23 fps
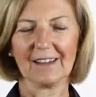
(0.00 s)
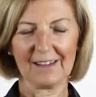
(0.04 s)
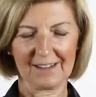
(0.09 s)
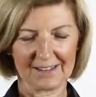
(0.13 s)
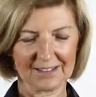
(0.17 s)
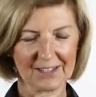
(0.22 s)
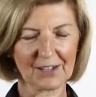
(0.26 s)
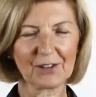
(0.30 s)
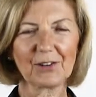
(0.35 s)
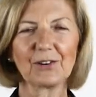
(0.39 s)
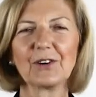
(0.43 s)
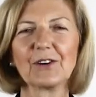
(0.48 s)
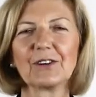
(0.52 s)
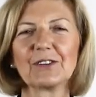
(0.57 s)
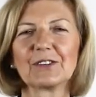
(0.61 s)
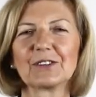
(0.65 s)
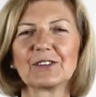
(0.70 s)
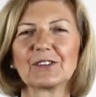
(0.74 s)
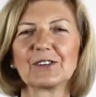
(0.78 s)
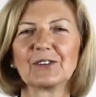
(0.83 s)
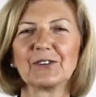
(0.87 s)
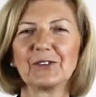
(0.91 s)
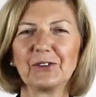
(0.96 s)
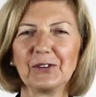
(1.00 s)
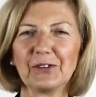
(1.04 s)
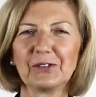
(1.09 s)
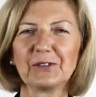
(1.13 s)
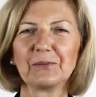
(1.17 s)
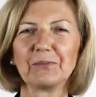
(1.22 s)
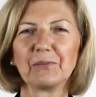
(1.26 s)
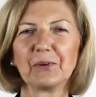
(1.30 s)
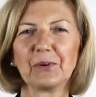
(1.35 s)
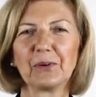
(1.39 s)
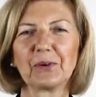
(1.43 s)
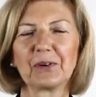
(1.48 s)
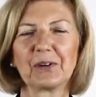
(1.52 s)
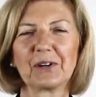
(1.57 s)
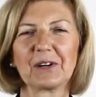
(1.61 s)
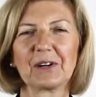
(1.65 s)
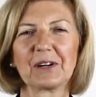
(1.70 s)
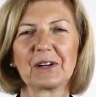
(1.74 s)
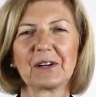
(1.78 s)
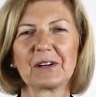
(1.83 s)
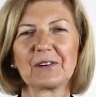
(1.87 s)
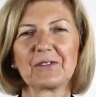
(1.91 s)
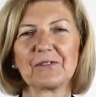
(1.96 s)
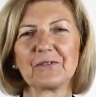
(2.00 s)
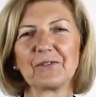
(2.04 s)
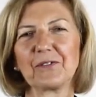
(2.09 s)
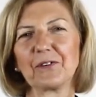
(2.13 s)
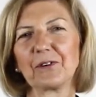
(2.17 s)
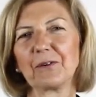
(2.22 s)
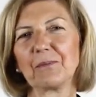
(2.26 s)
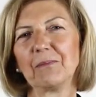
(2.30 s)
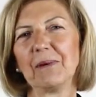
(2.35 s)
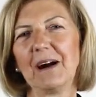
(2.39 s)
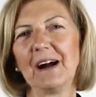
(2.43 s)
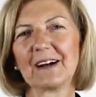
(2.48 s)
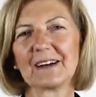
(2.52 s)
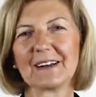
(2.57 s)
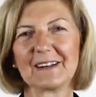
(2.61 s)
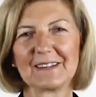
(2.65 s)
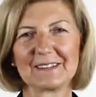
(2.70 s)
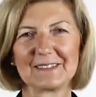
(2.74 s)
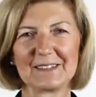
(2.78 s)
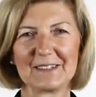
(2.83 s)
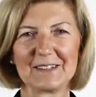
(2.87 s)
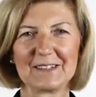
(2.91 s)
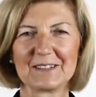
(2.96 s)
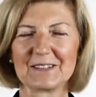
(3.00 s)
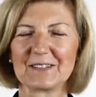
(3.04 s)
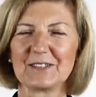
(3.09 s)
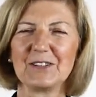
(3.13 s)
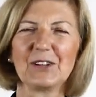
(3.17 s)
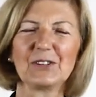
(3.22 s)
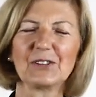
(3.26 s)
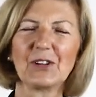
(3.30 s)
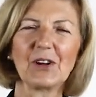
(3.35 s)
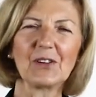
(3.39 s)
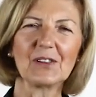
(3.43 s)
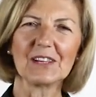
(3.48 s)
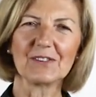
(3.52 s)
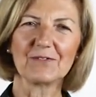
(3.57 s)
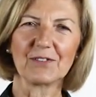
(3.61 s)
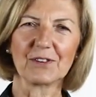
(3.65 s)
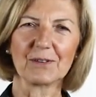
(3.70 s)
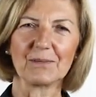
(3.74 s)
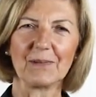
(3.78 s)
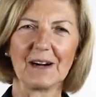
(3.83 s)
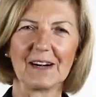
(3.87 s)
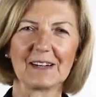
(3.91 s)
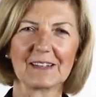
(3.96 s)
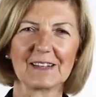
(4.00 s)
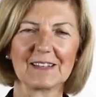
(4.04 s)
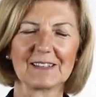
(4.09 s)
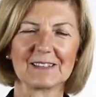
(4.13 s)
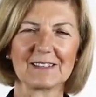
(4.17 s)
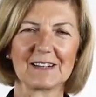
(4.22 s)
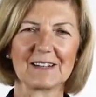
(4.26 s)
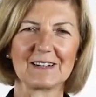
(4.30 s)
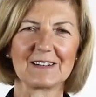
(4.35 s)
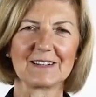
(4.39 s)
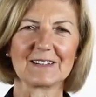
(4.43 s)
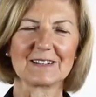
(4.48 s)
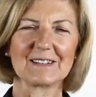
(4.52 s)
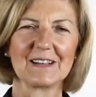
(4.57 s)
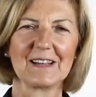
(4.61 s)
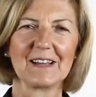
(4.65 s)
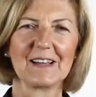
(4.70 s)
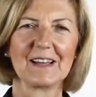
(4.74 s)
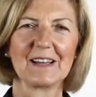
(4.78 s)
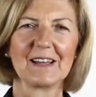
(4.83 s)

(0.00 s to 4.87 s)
It's a good, good book uh, for marketers, not only for marketers,